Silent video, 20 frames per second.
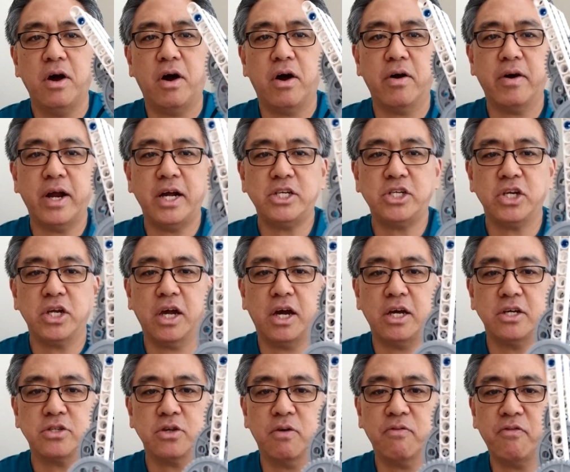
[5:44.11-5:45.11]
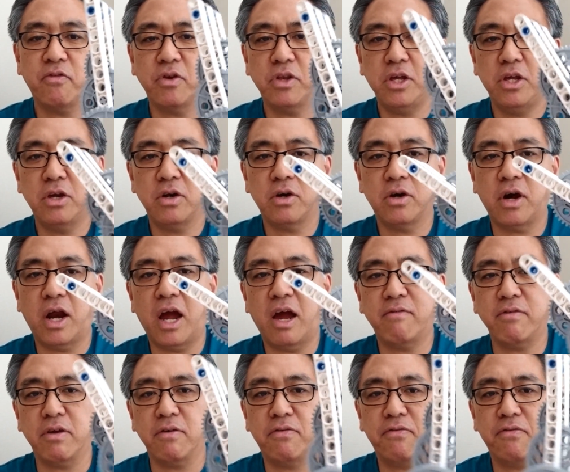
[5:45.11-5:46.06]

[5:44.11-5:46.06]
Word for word: All right, you guys, hopefully you're having